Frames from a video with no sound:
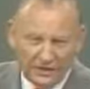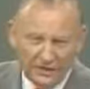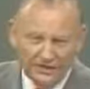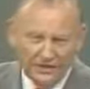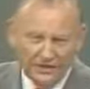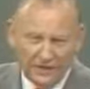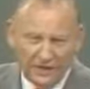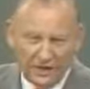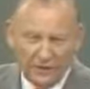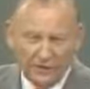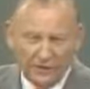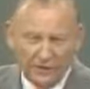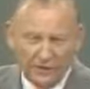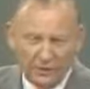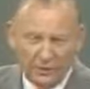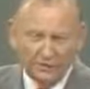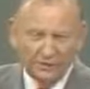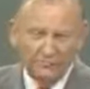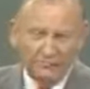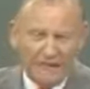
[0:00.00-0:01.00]
the living God that
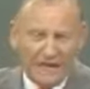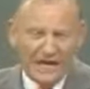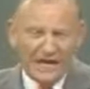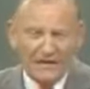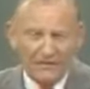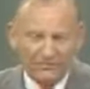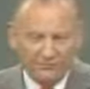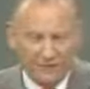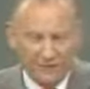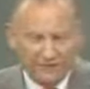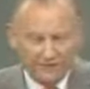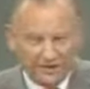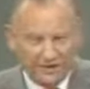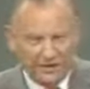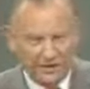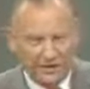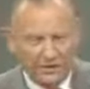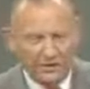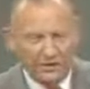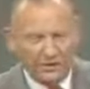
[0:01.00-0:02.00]
goes back from
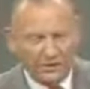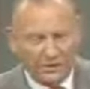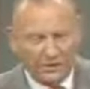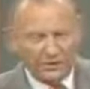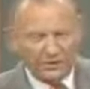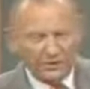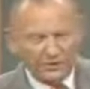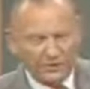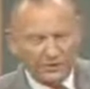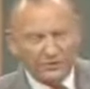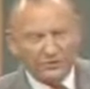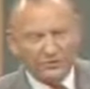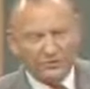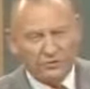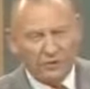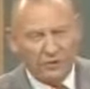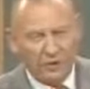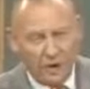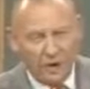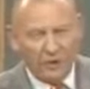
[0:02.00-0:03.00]
there straight
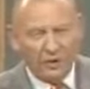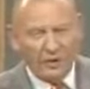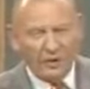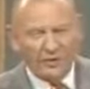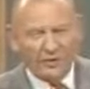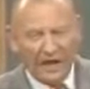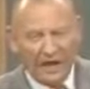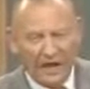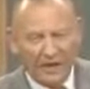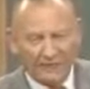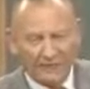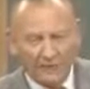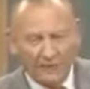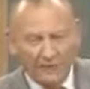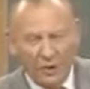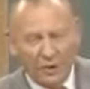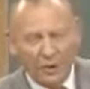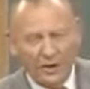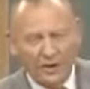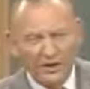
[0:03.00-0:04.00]
to Noah, and
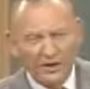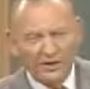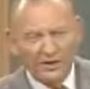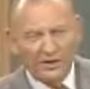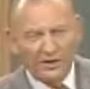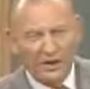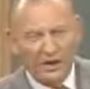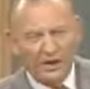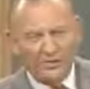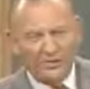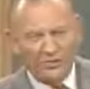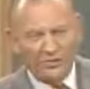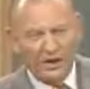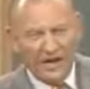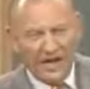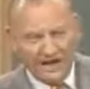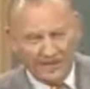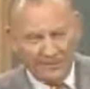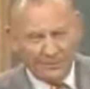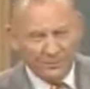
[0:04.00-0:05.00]
from Noah unto
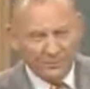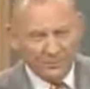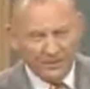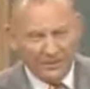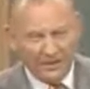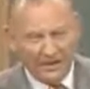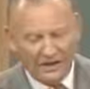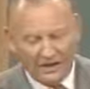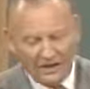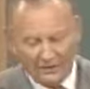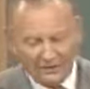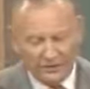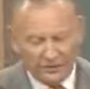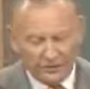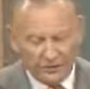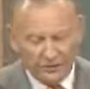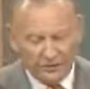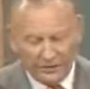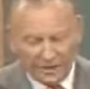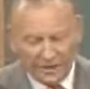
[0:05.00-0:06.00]
Adam, the
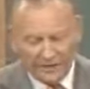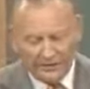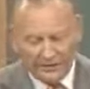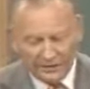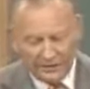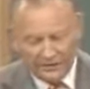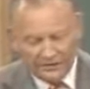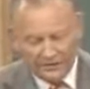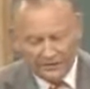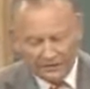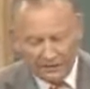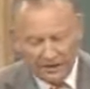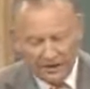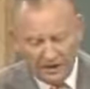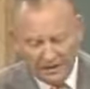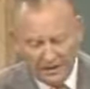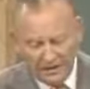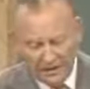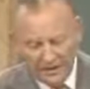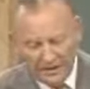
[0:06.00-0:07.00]
true and the living
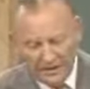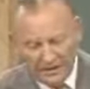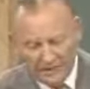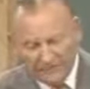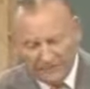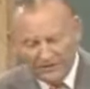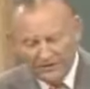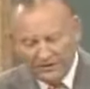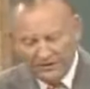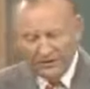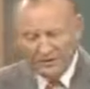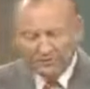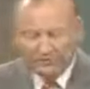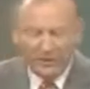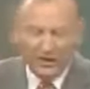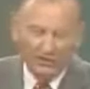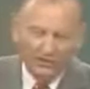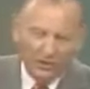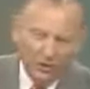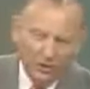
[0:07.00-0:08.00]
God. But this
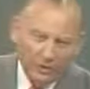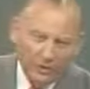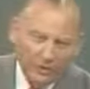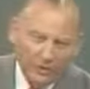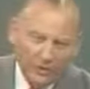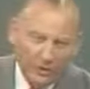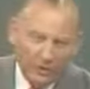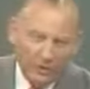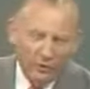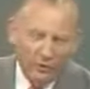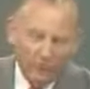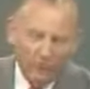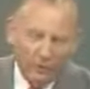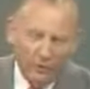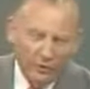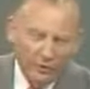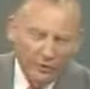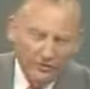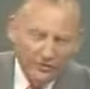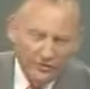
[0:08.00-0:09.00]
Pharaoh, only
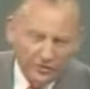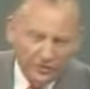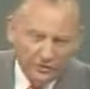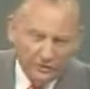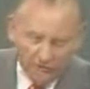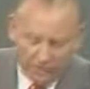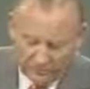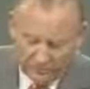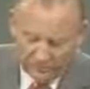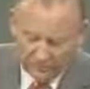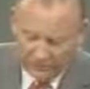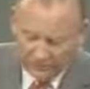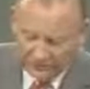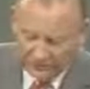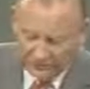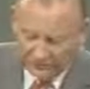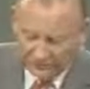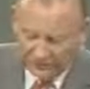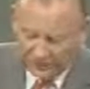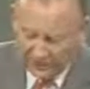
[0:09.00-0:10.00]
400 years removed,
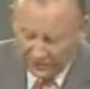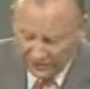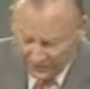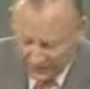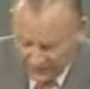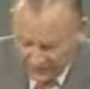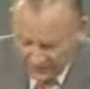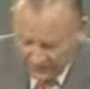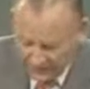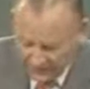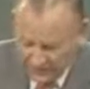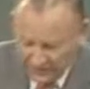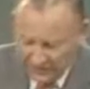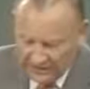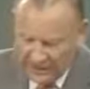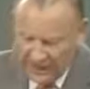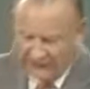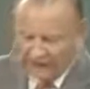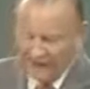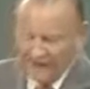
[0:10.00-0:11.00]
says, "Now listen,"
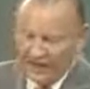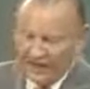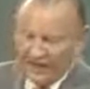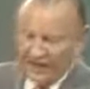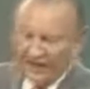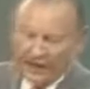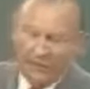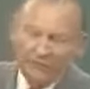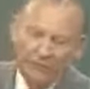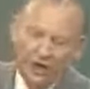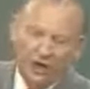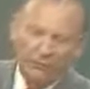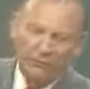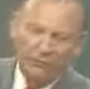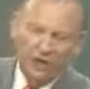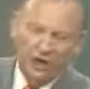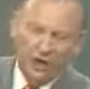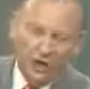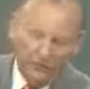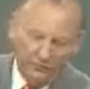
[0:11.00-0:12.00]
he says, "I don't know
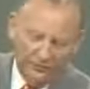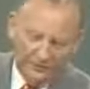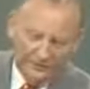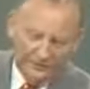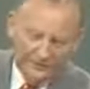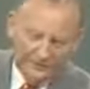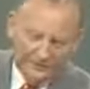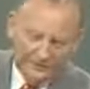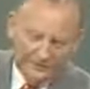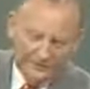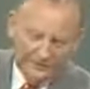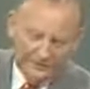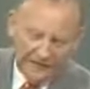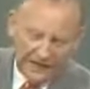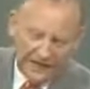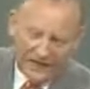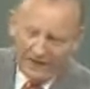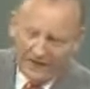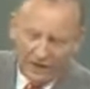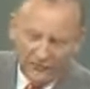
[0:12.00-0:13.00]
Jehovah.
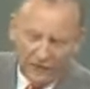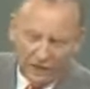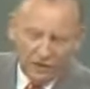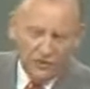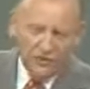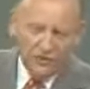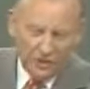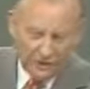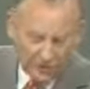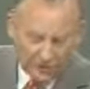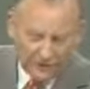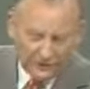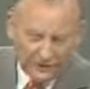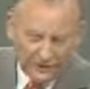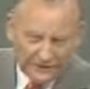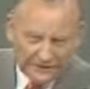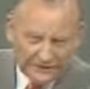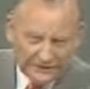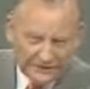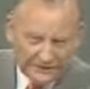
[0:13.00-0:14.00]
I don't know
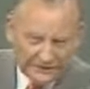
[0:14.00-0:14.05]
Jehovah.